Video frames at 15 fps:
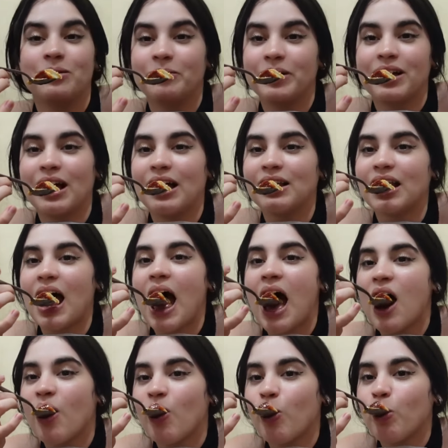I love
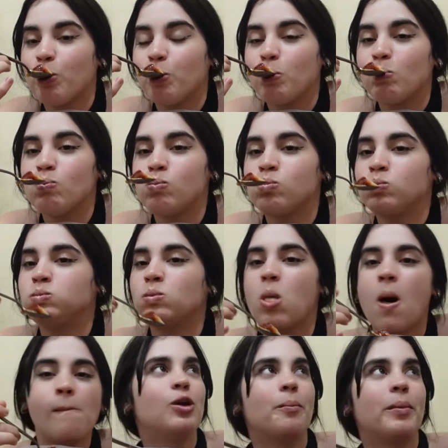them the best. Try
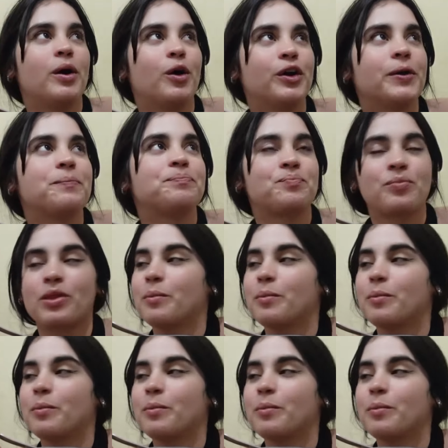it yourself.